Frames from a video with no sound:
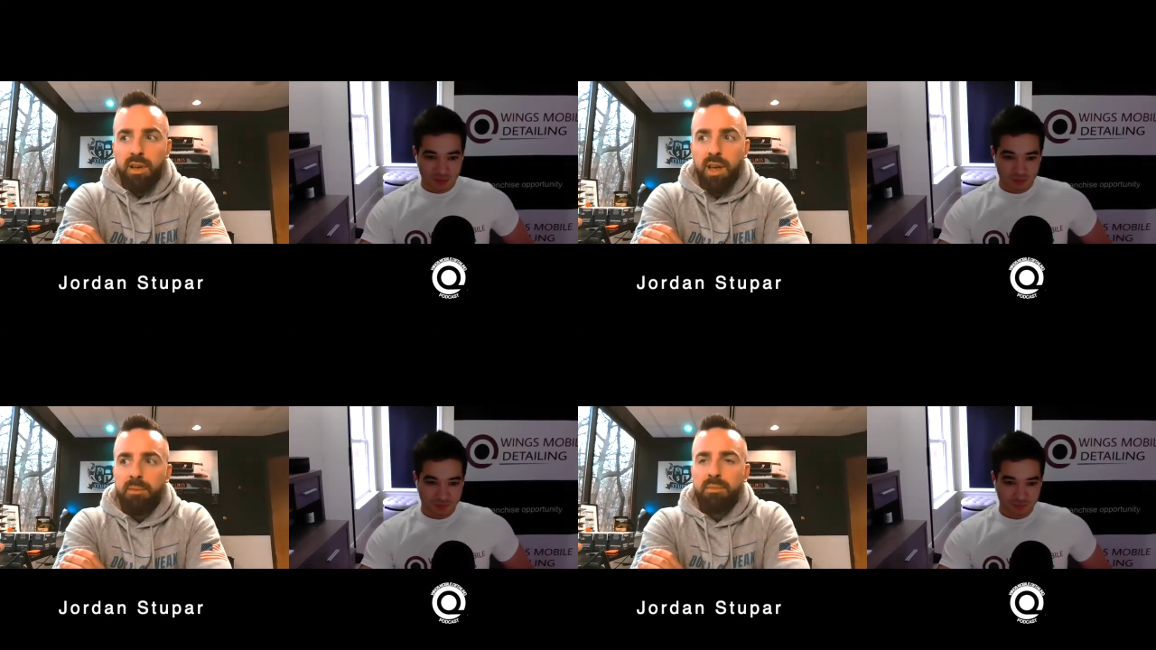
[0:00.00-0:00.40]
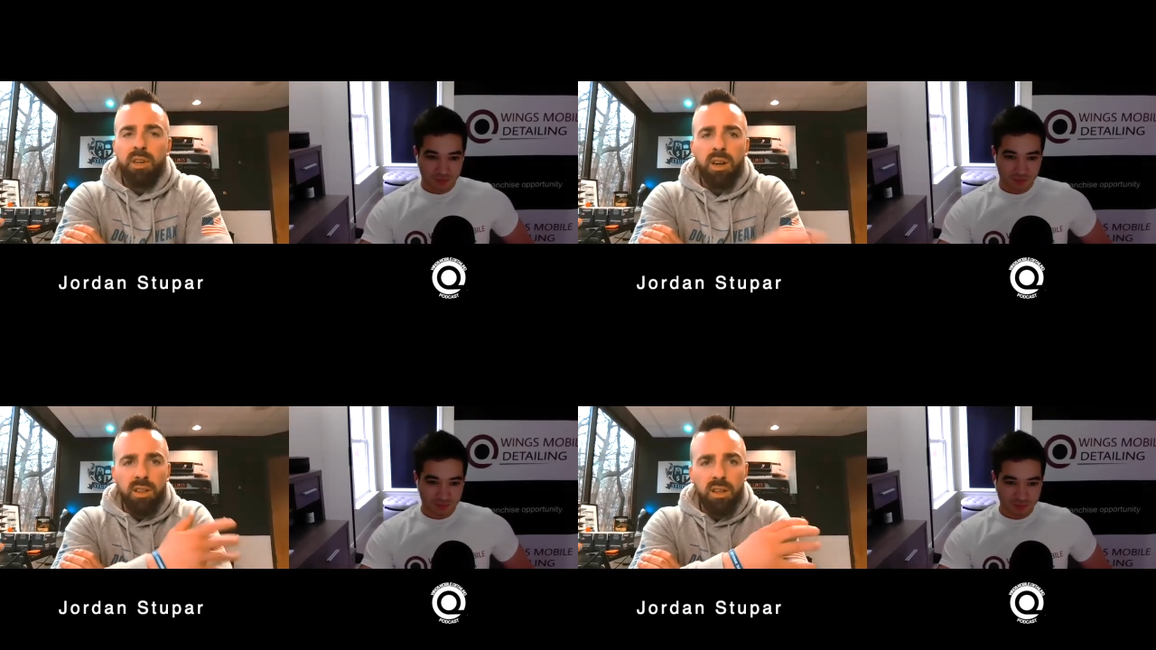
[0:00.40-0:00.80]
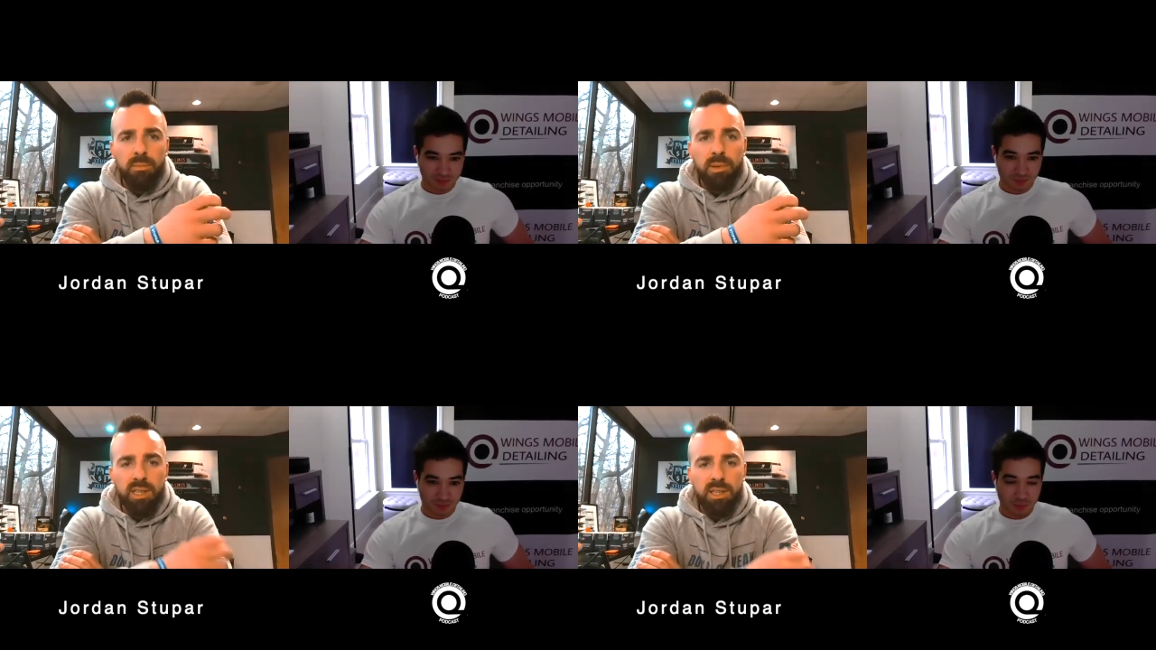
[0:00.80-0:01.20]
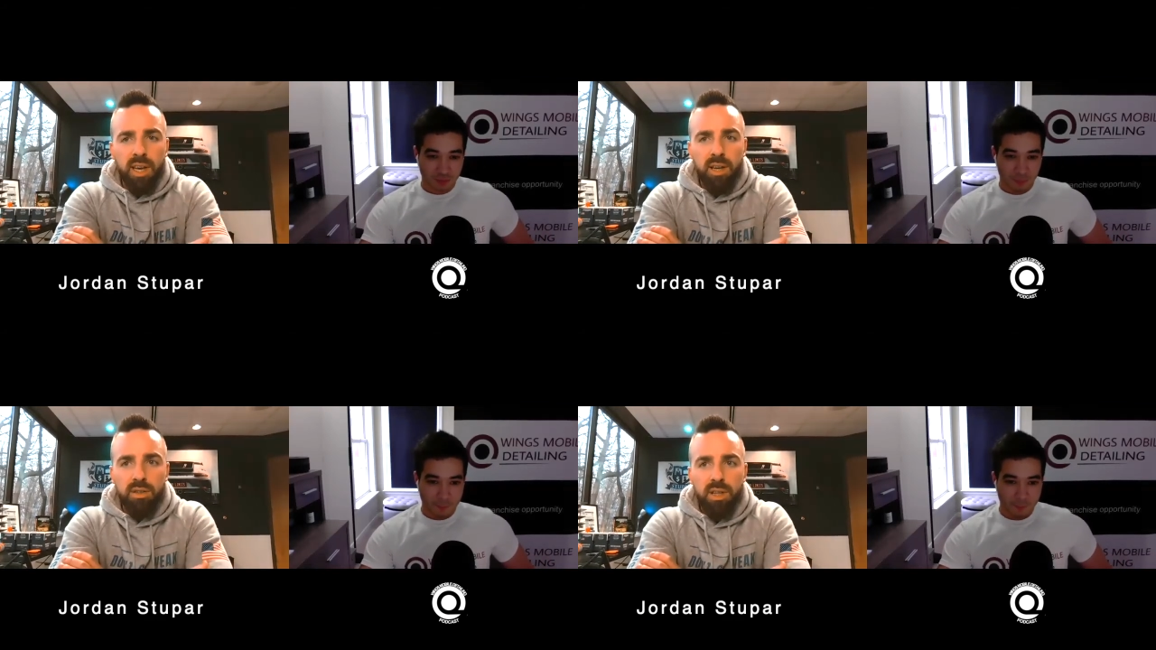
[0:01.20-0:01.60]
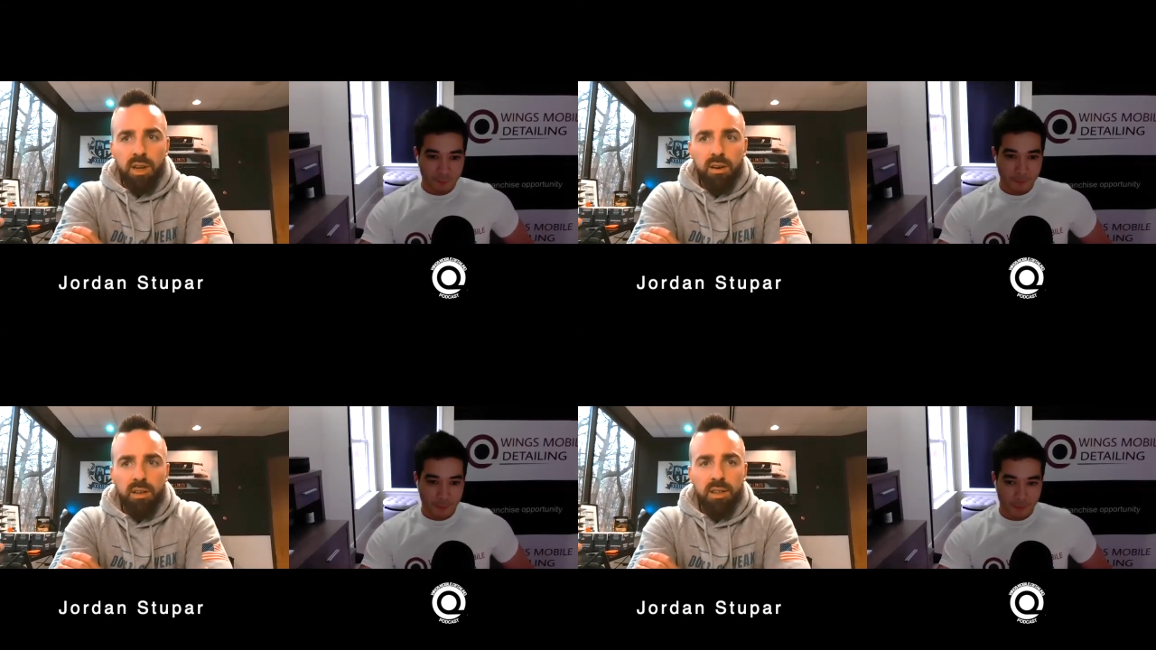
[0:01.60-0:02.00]
Speaker 1: Had done a little bit of sales
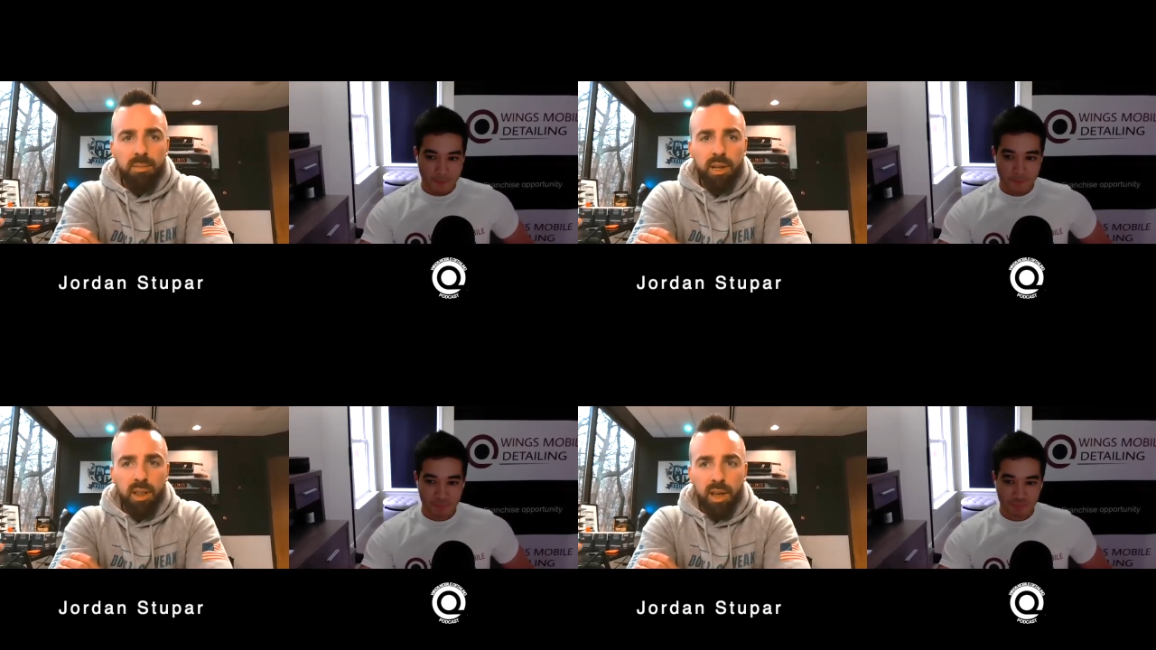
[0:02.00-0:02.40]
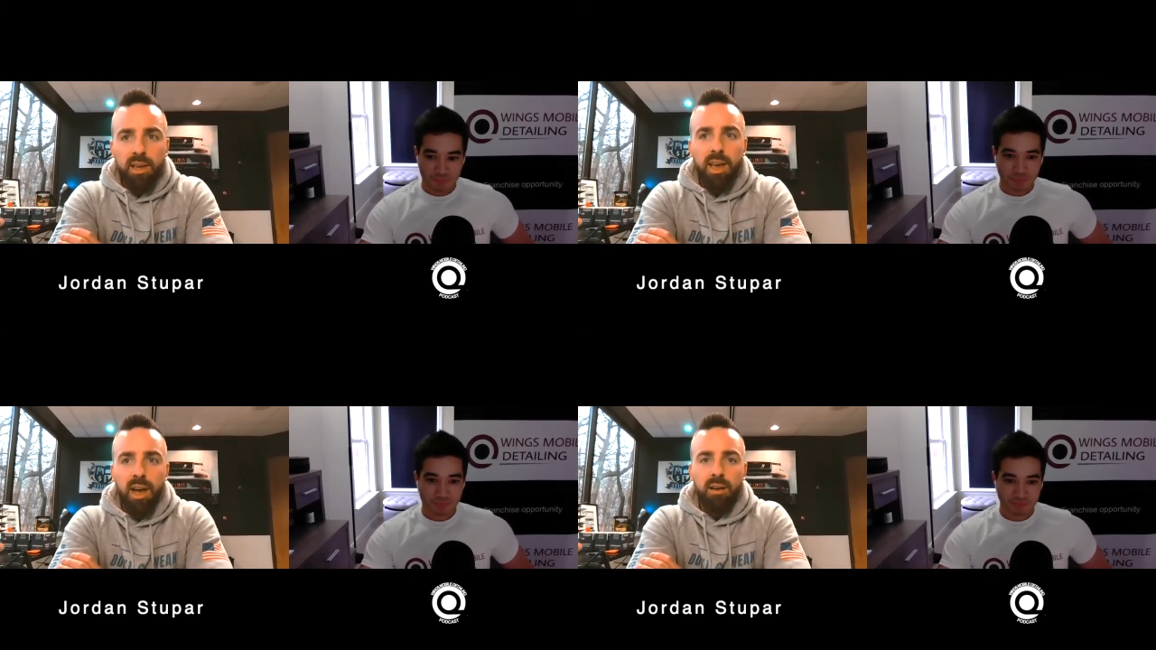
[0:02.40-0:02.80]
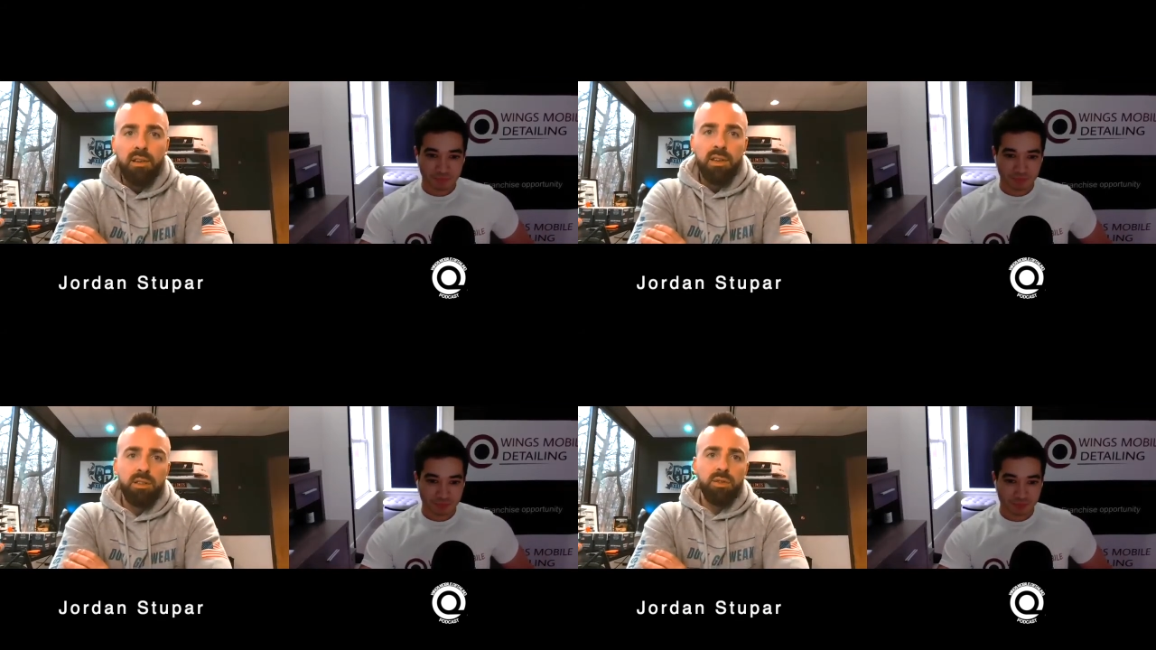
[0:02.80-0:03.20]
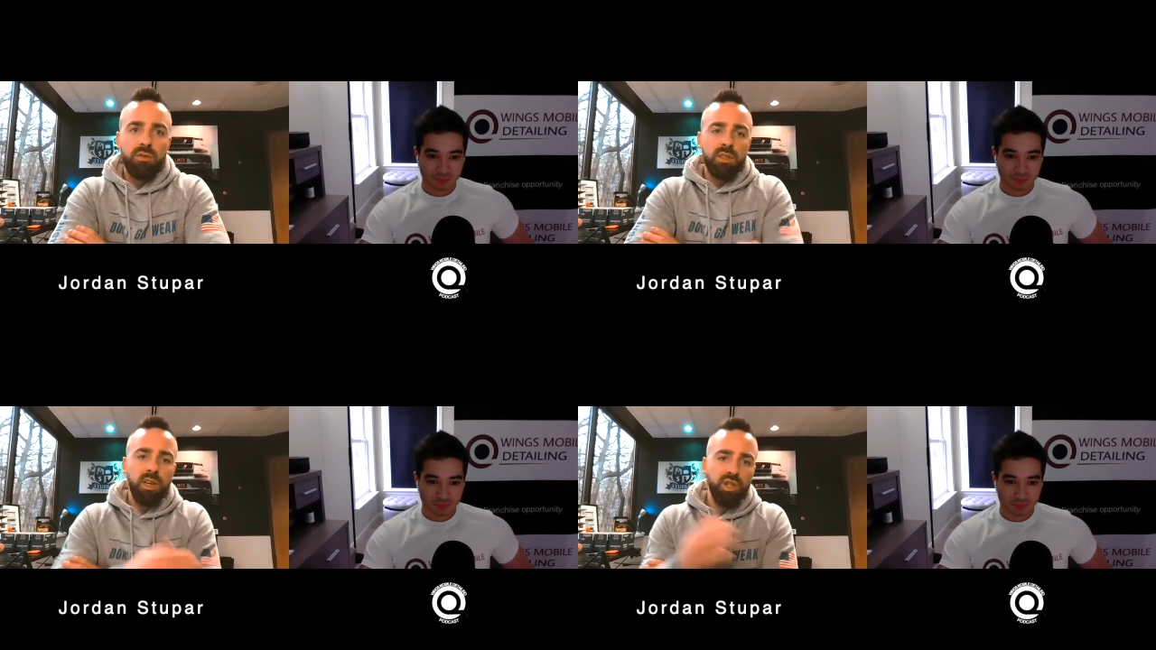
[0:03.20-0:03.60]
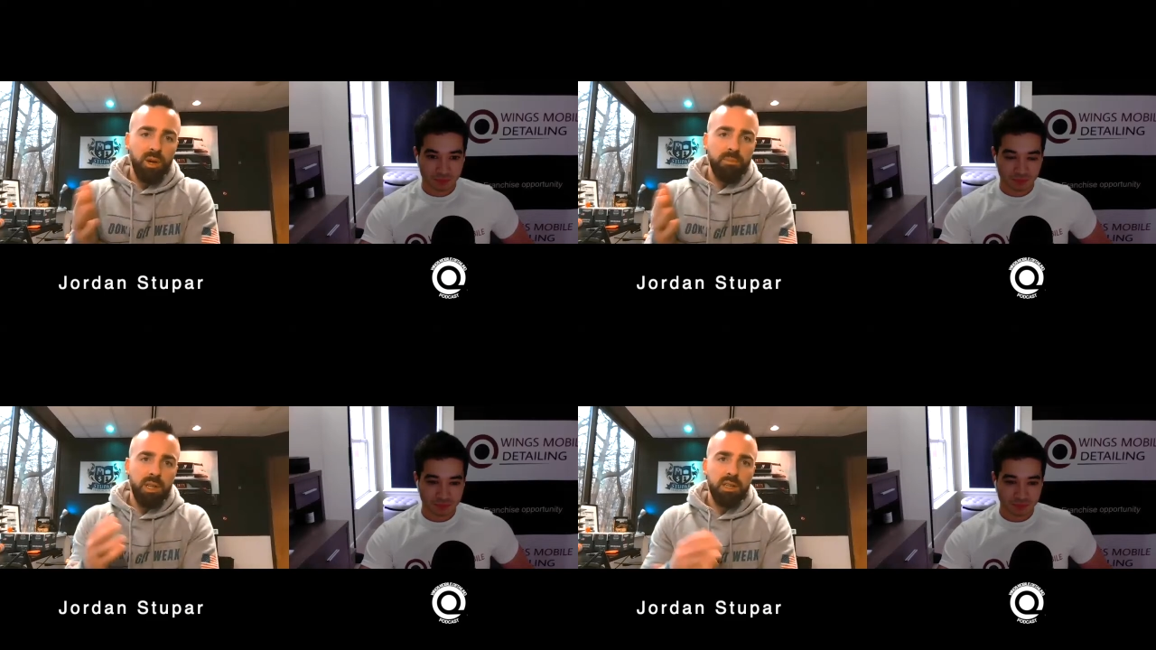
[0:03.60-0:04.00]
there, but like yeah, as soon as I
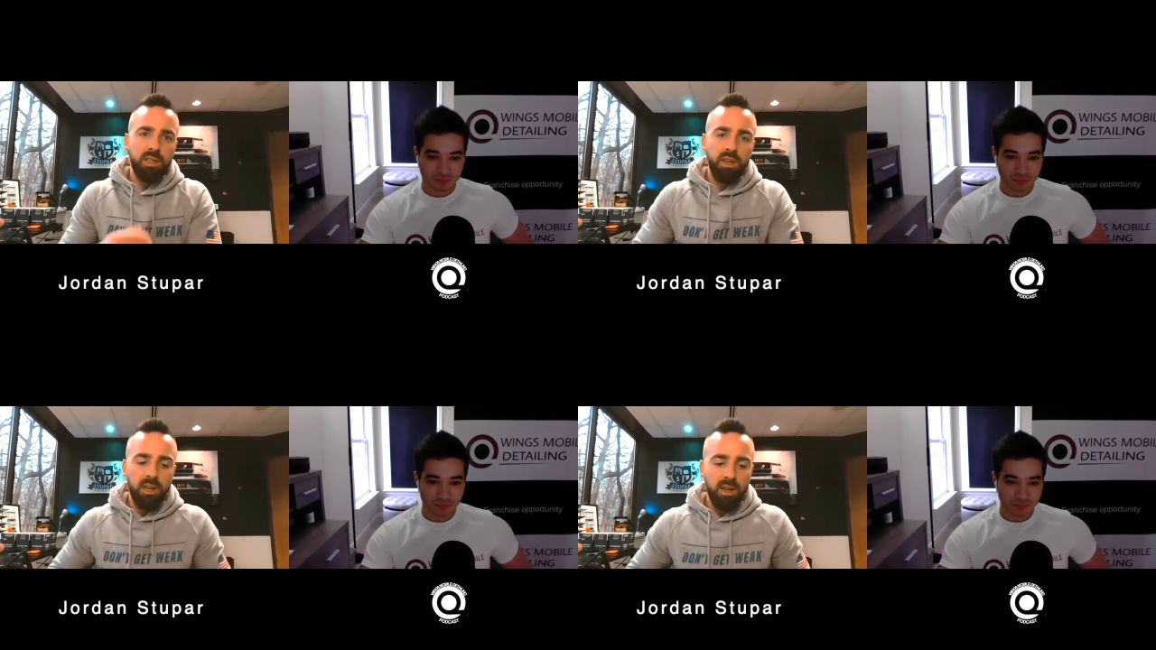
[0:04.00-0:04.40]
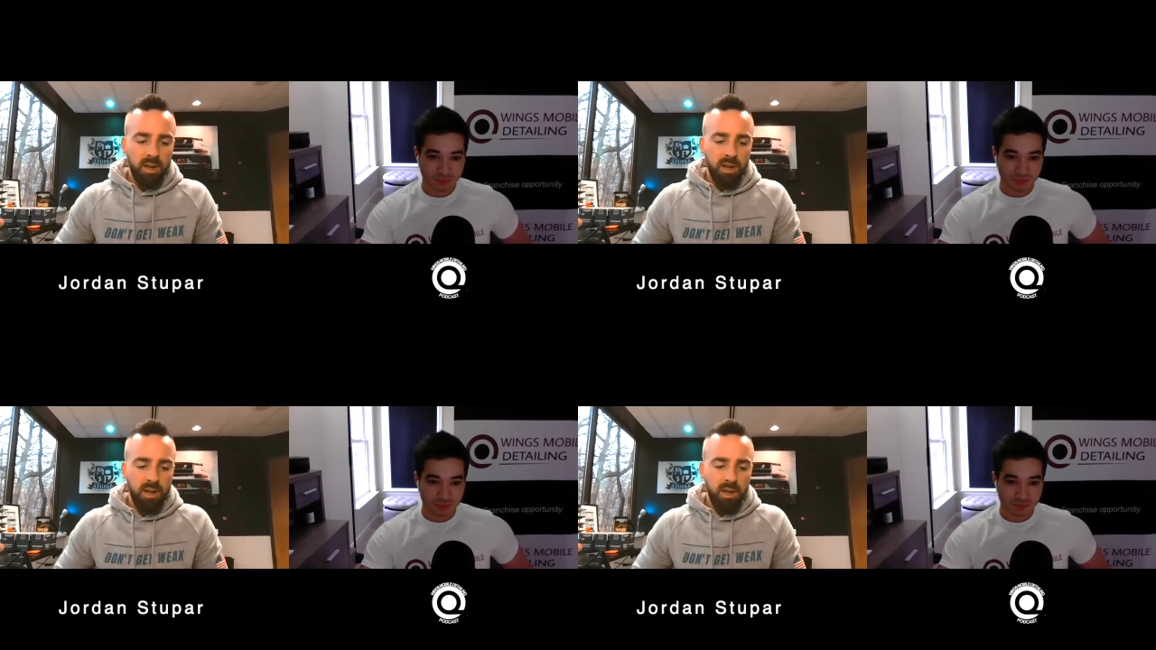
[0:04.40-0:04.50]
jumped into